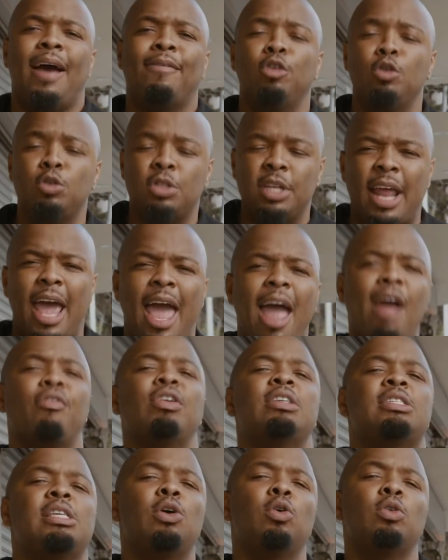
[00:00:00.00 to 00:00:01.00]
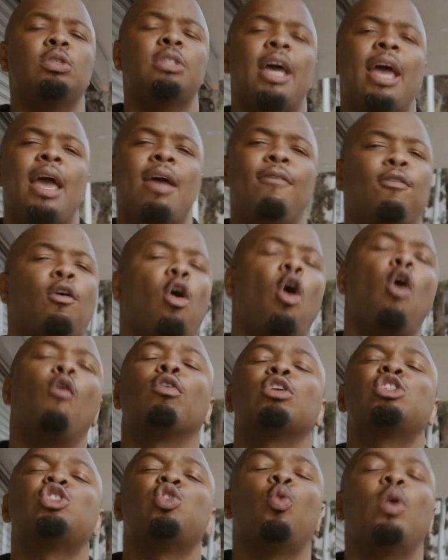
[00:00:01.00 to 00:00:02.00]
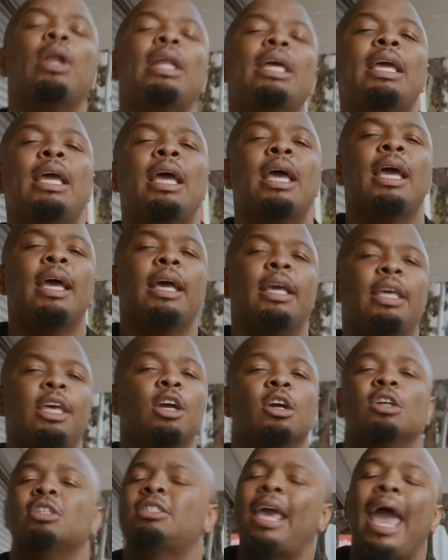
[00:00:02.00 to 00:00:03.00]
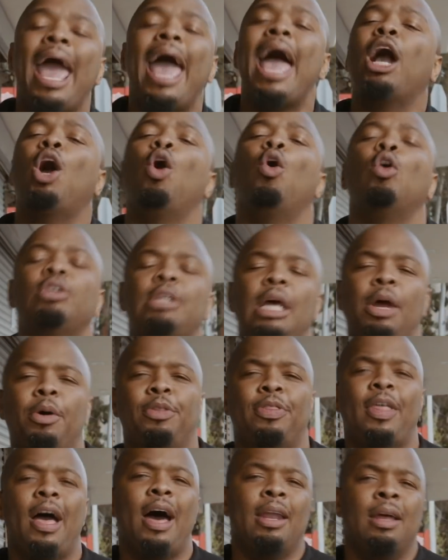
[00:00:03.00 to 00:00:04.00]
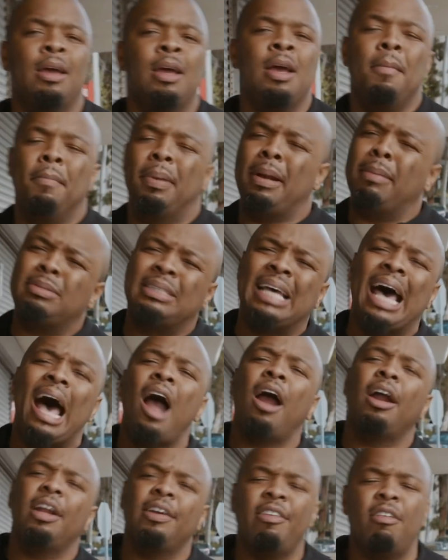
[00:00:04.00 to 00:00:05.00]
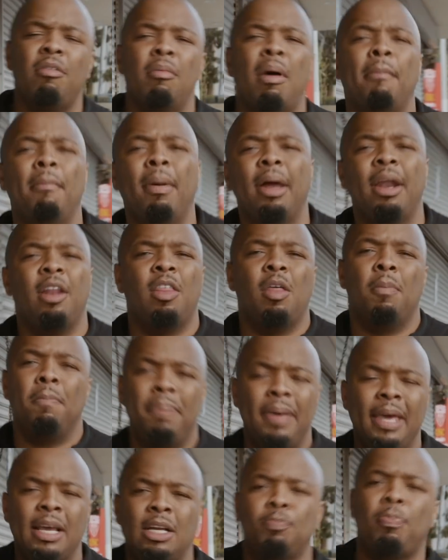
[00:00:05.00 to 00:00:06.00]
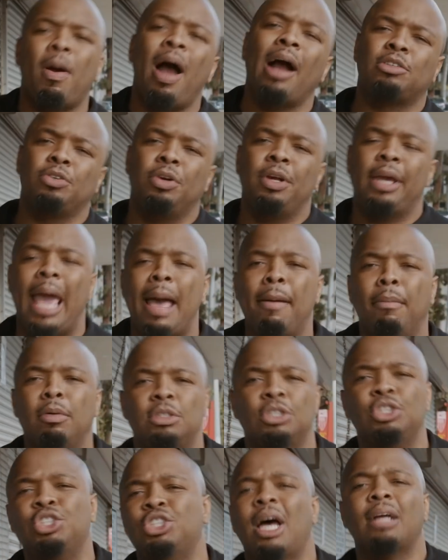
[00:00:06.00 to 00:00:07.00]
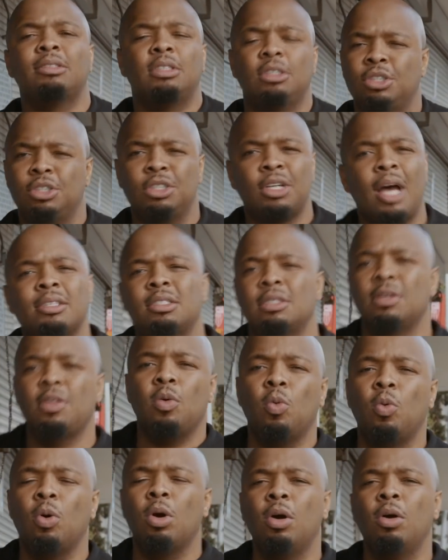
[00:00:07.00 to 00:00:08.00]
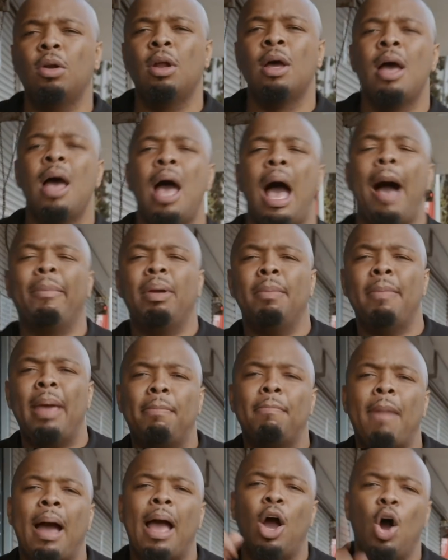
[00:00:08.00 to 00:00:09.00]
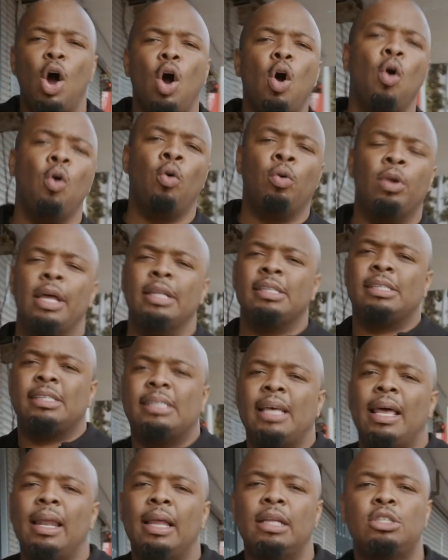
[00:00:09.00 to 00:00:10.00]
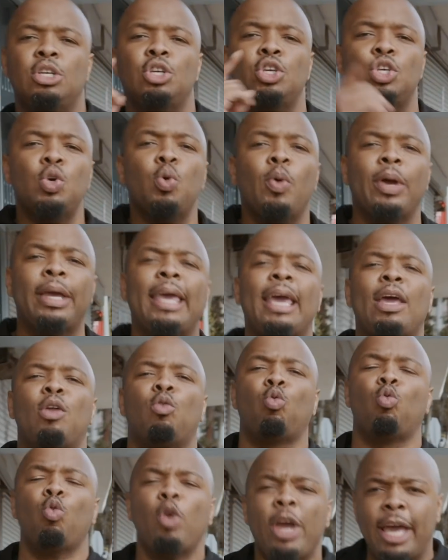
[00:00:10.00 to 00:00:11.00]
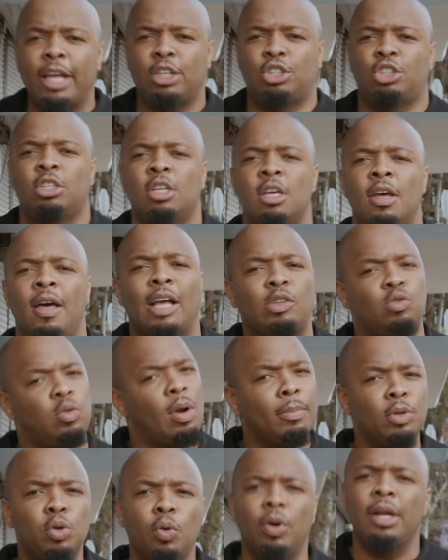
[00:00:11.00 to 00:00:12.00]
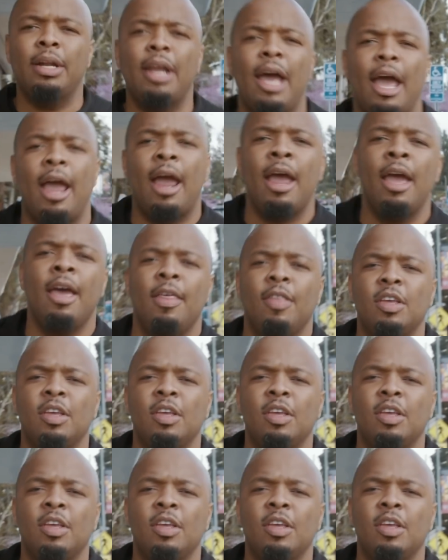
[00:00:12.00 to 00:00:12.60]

I've used it every single day for over twenty years. Can't go a day without it. But I'm tired of giving my money to the big Procter and Gamble's and Johnson and Johnson of the world. I'm gonna make my own and sell it to you and get rich. That's what I'm doing today.